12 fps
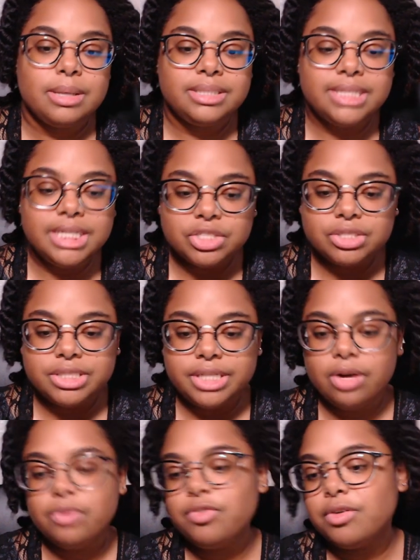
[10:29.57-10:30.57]
Teachers
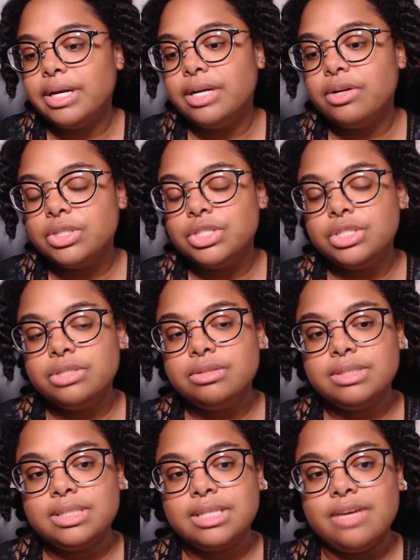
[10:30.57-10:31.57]
here for indoor
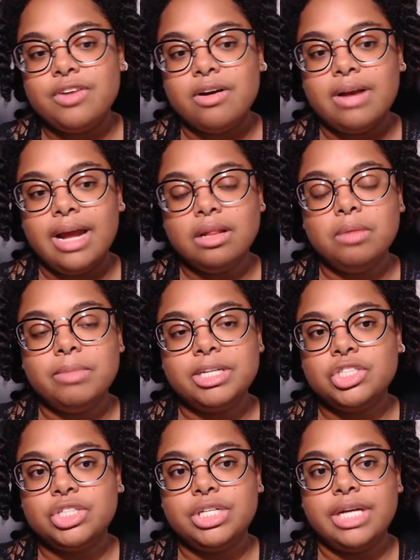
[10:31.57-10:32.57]
shoes, if you're in
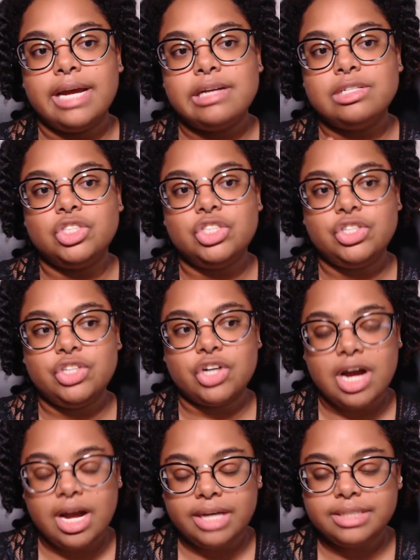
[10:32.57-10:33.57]
elementary and junior
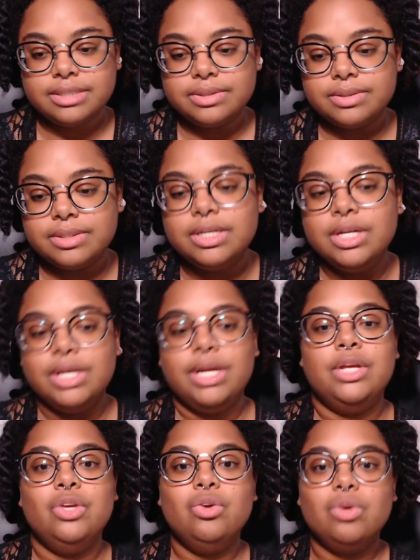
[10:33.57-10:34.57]
high school,
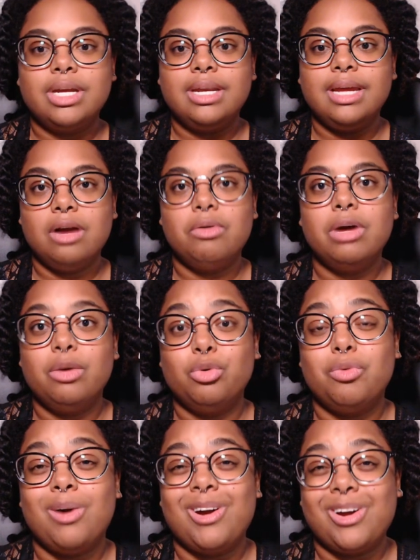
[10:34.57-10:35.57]
you can get away
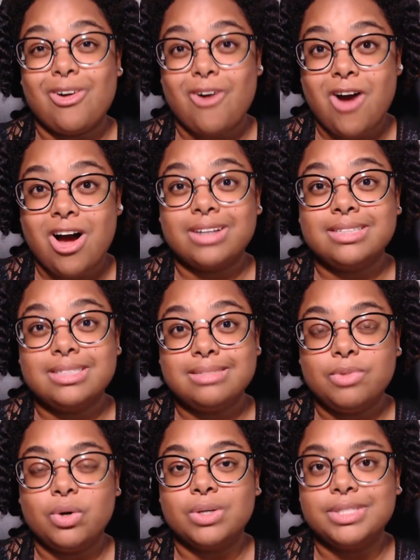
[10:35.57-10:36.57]
with wearing Crocs
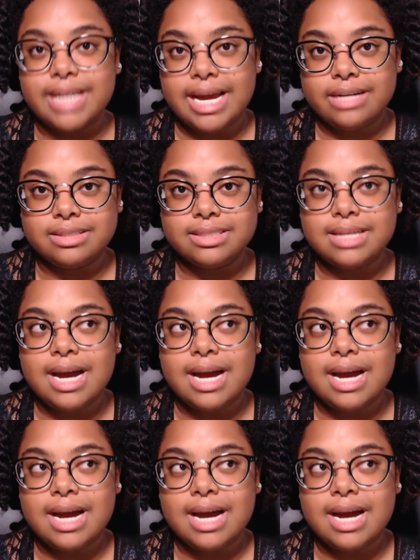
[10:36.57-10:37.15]
or sandals.